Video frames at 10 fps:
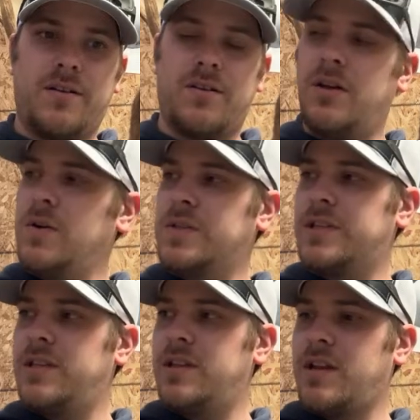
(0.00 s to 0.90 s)
close.
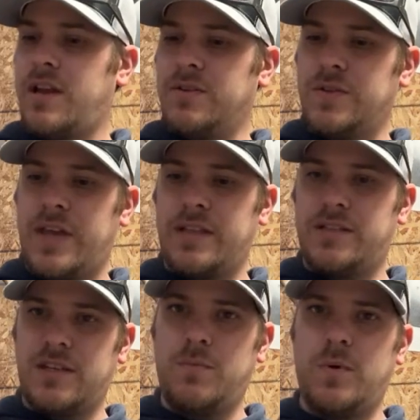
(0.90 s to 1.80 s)
And then I also had
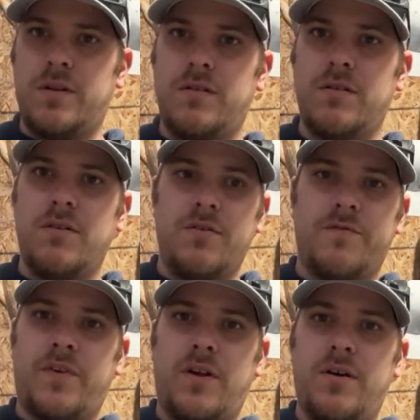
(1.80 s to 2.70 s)
someone
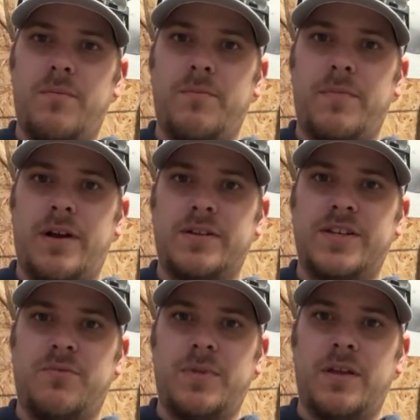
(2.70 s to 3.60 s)
from there
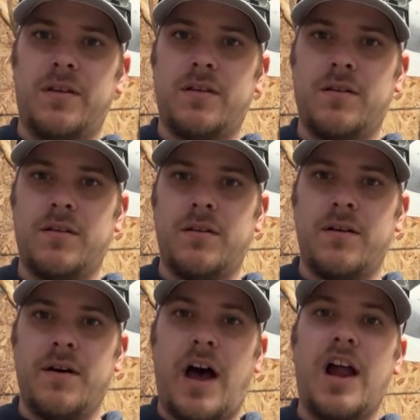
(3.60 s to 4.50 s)
tell me
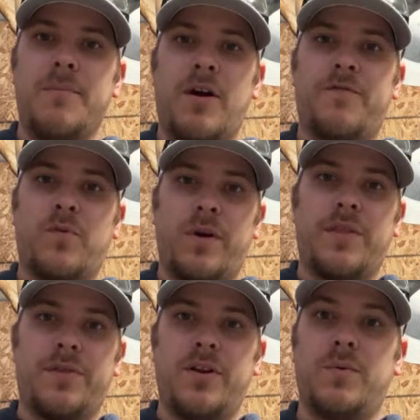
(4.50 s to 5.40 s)
IMR
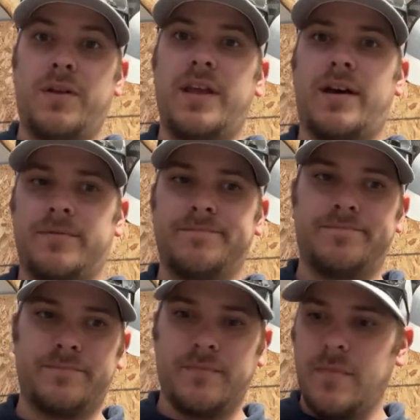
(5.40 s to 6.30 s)
4831. Yeah.
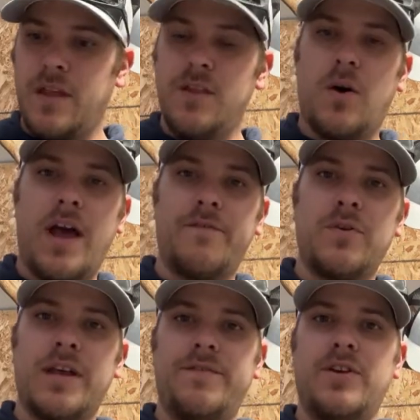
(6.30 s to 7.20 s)
No, have you
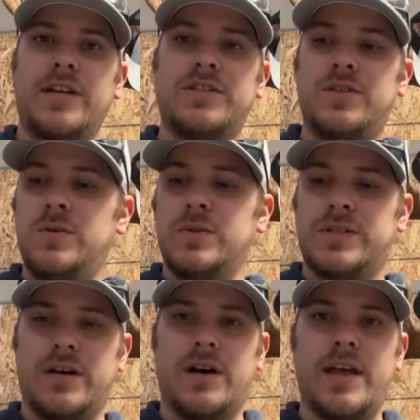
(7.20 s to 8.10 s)
guys used
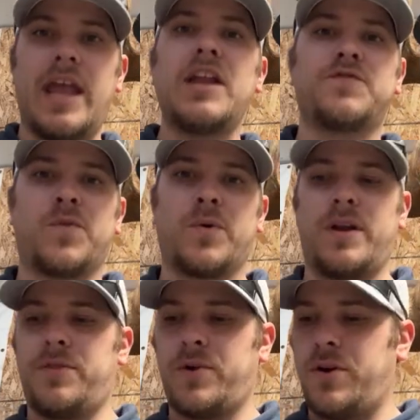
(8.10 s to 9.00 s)

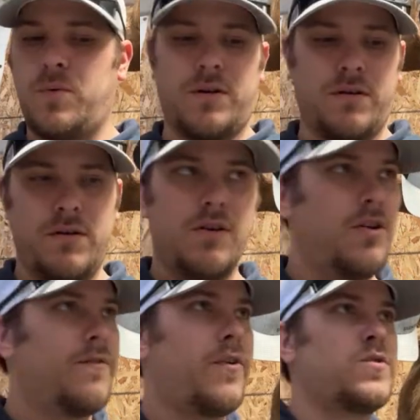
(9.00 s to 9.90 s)
H4831
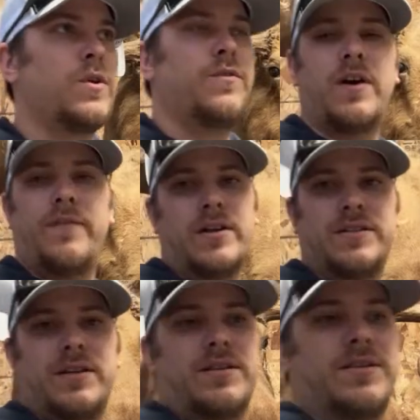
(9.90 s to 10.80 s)
for
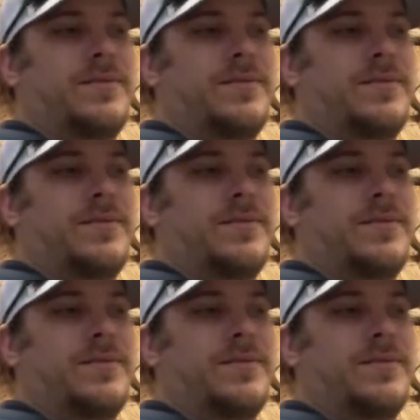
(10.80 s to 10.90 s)
25-06?